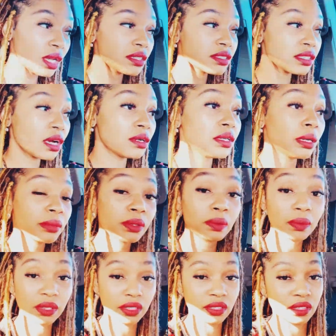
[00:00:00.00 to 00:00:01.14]
So number
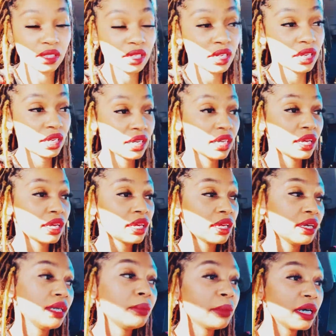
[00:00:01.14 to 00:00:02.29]
one,
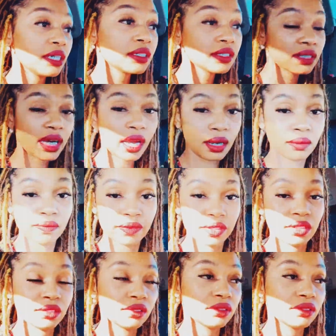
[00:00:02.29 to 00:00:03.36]
he makes time for you.